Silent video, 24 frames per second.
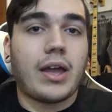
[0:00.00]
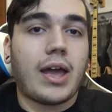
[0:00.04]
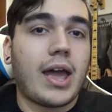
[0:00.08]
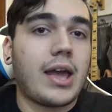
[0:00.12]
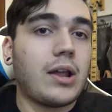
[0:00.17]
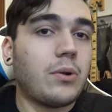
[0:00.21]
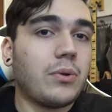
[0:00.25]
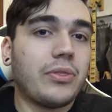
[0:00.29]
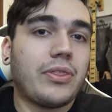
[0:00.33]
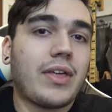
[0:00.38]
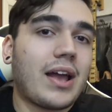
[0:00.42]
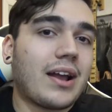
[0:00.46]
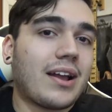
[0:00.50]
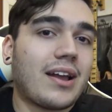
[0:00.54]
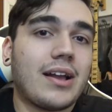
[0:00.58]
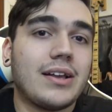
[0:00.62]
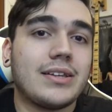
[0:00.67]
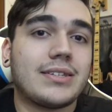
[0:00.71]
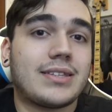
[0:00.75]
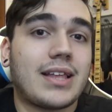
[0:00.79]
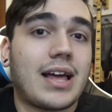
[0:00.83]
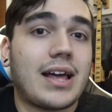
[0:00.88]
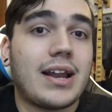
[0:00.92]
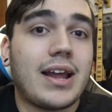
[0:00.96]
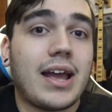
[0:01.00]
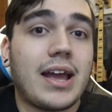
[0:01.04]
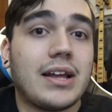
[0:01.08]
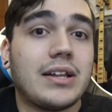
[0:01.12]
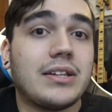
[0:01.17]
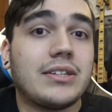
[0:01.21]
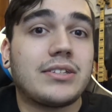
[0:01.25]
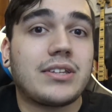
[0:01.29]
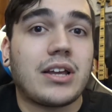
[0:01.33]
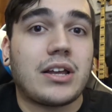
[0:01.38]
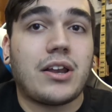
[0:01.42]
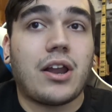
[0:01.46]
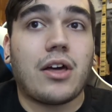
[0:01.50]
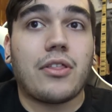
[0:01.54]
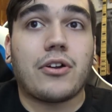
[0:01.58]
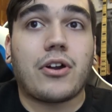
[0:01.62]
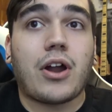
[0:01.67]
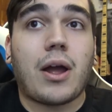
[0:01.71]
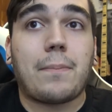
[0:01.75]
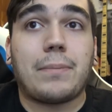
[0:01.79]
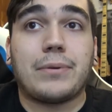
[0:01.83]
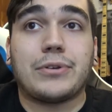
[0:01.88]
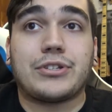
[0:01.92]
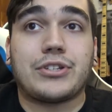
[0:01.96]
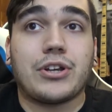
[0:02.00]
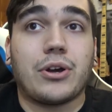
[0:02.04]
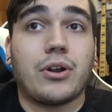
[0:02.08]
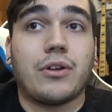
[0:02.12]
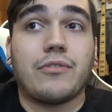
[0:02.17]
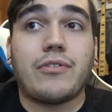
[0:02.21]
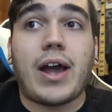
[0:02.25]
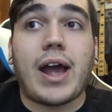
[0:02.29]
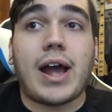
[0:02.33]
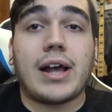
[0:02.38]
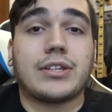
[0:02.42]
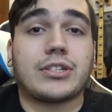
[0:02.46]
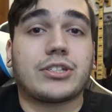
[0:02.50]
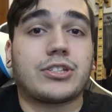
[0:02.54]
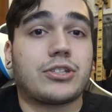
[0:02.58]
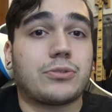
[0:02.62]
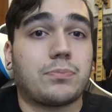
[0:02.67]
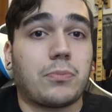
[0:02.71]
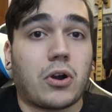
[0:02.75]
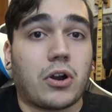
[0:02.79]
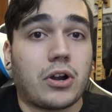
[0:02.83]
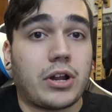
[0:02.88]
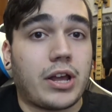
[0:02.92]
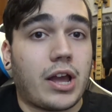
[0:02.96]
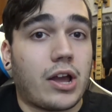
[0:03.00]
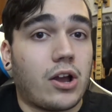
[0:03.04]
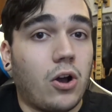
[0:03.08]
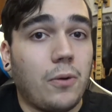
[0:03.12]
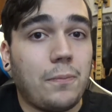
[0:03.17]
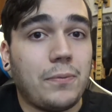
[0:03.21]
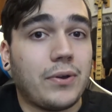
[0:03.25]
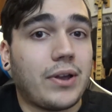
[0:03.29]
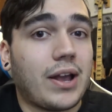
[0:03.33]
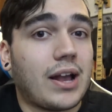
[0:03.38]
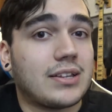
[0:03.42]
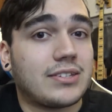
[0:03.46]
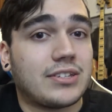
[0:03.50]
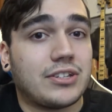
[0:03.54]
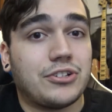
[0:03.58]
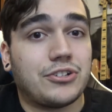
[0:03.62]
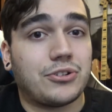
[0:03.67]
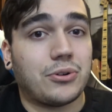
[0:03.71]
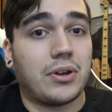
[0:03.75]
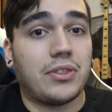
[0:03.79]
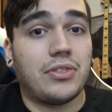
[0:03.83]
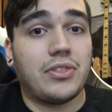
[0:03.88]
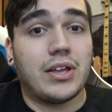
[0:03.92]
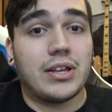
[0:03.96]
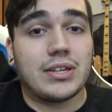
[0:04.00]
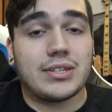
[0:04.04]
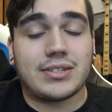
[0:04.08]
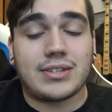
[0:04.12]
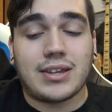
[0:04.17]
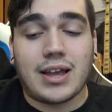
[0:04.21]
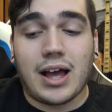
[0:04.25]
And with that, guys, that ends another episode of Ask Smarty. I hope you guys enjoyed this.